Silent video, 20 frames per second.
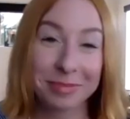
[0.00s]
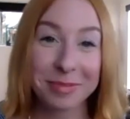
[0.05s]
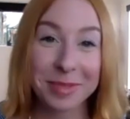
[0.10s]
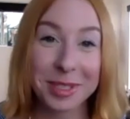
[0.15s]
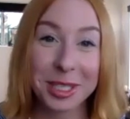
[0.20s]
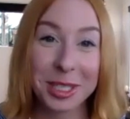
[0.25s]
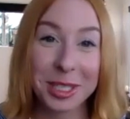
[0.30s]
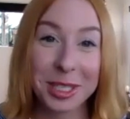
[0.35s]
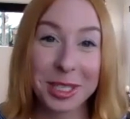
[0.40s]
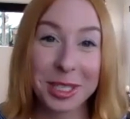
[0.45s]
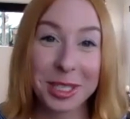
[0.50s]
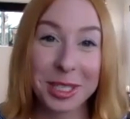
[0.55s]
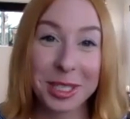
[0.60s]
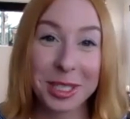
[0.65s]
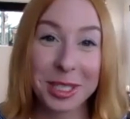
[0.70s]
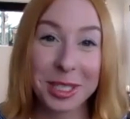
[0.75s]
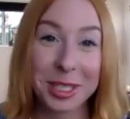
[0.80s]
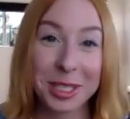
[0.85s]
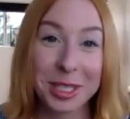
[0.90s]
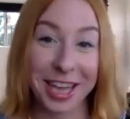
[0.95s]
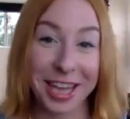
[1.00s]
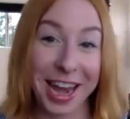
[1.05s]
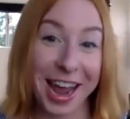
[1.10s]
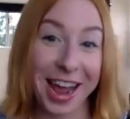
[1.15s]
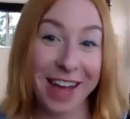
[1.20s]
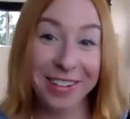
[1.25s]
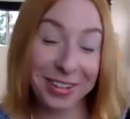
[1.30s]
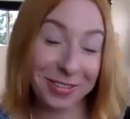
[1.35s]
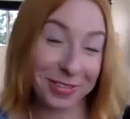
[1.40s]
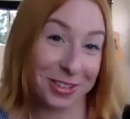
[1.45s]
So you could check that
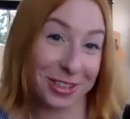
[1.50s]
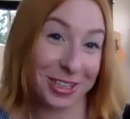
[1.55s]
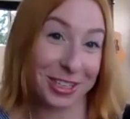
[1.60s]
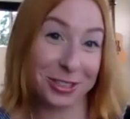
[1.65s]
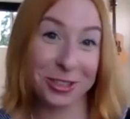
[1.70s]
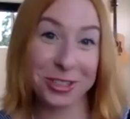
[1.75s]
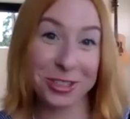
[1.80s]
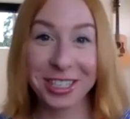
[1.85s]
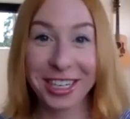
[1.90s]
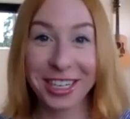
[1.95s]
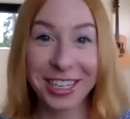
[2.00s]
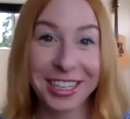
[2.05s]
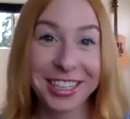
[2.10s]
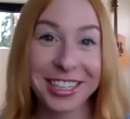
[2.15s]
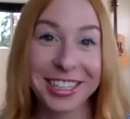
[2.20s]
out if you're interested.